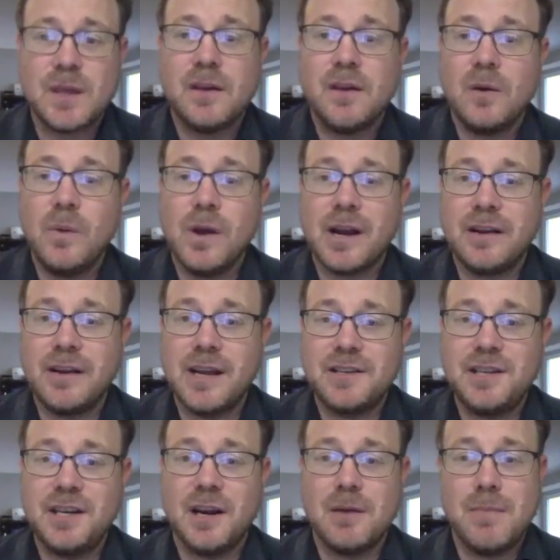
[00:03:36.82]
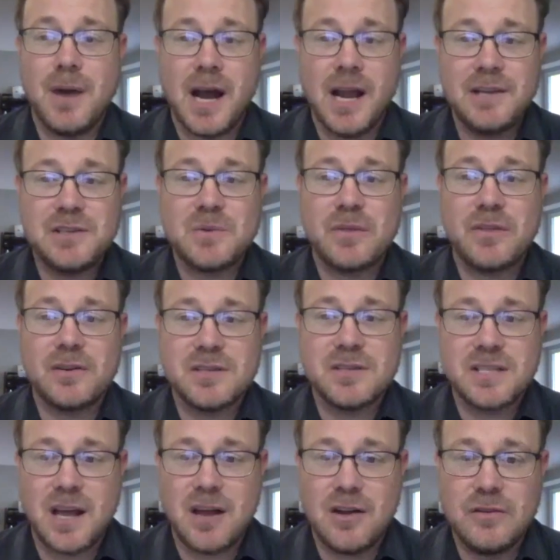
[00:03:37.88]
we're connecting our minds with
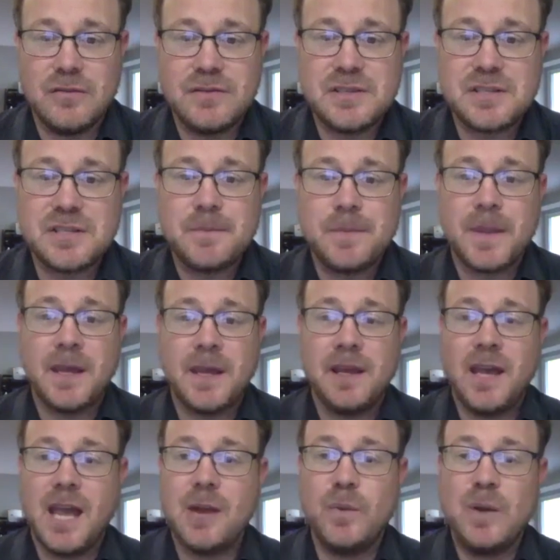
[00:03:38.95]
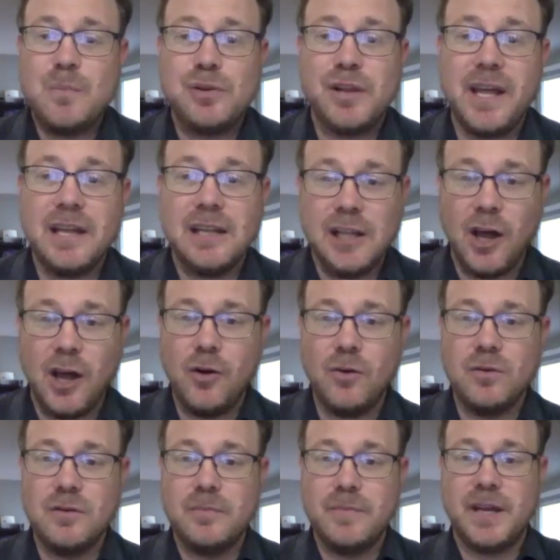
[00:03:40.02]
ourselves, and we play
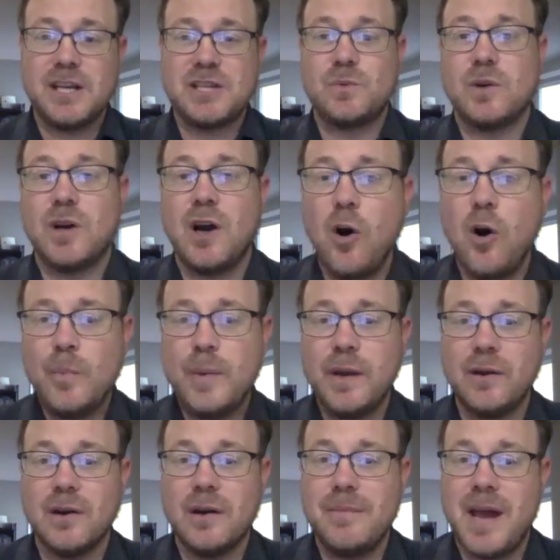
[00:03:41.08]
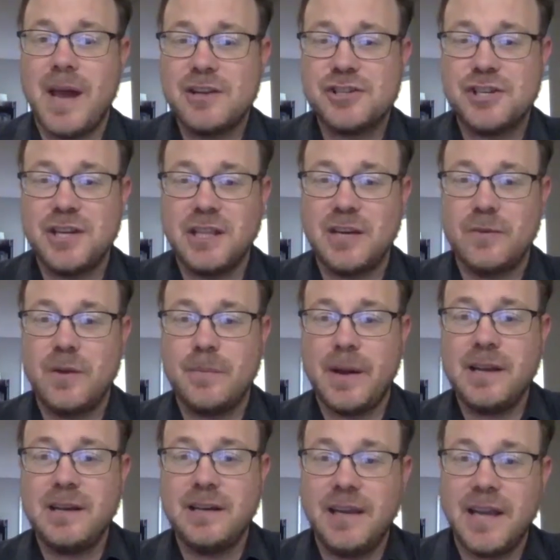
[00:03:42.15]
alone because we're hoping or imagining that we might
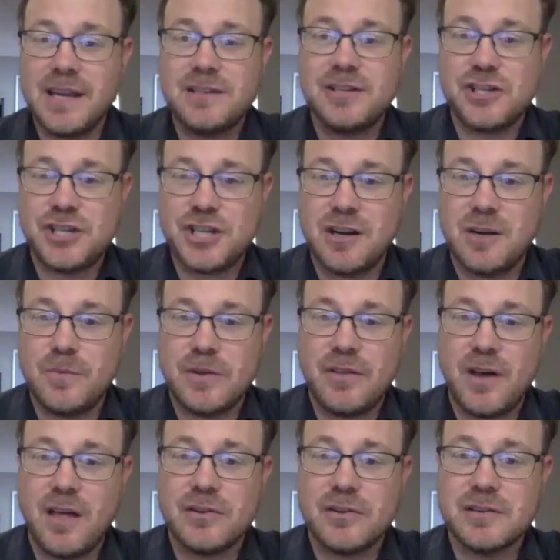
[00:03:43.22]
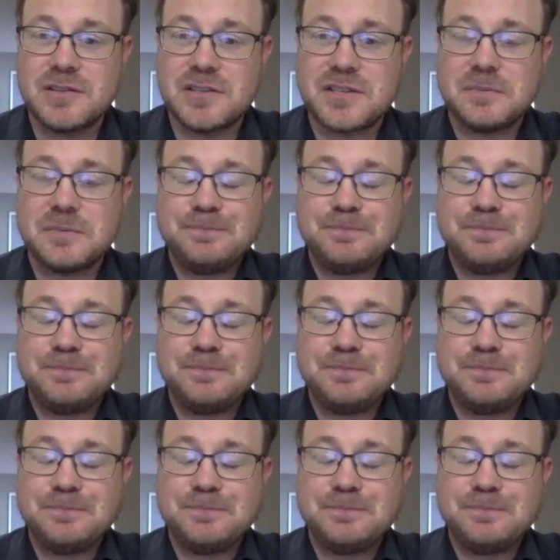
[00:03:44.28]
get to share it with others.